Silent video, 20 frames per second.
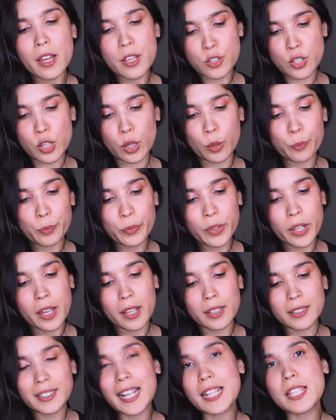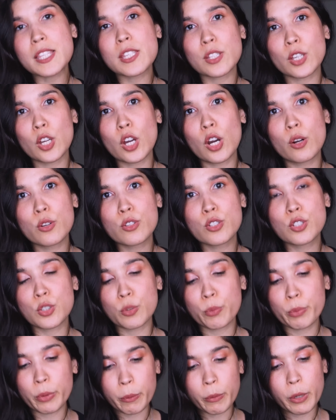So let's go
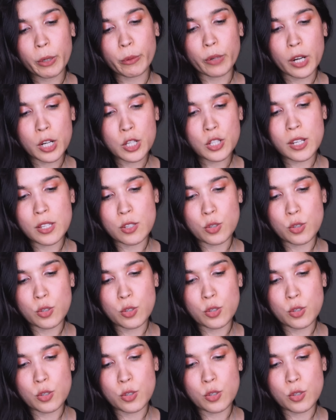to Premiere Rush.